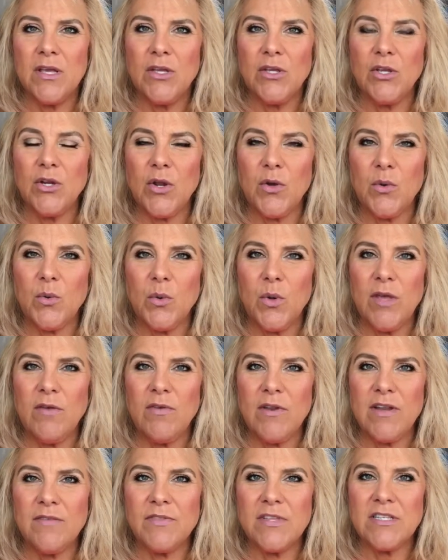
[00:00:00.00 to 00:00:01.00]

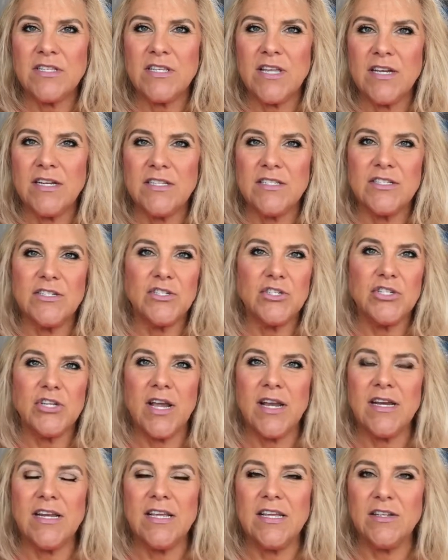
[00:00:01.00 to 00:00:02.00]
even if the sun isn't
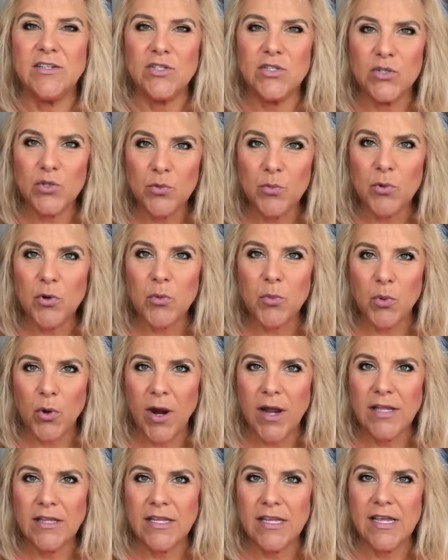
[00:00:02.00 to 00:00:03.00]
shining super
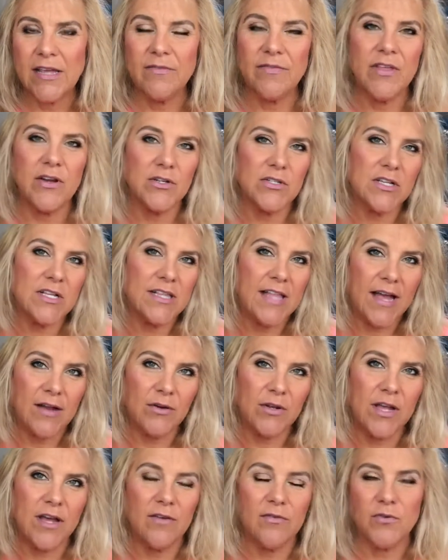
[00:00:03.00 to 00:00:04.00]
brightly, if there's
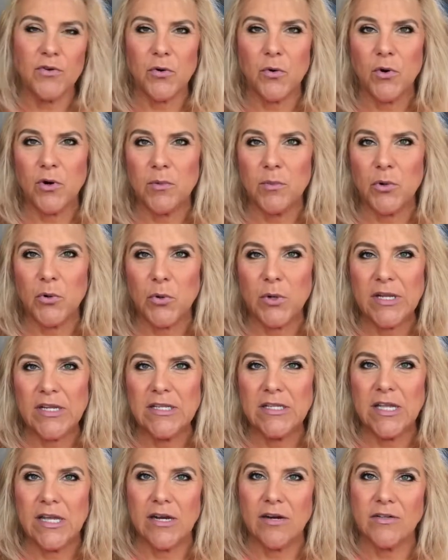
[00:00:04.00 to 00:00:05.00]
cloud cover or a
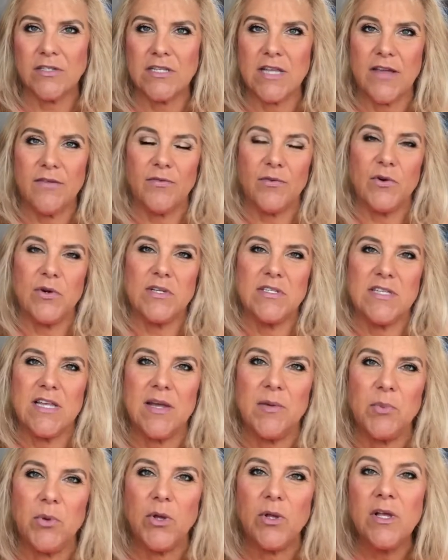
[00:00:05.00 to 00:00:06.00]
marine layer, say for
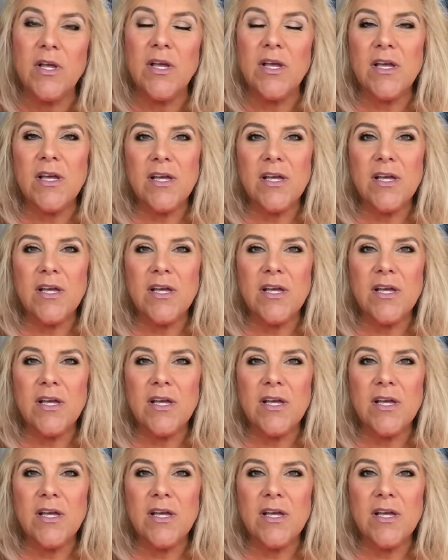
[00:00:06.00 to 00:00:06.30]
example,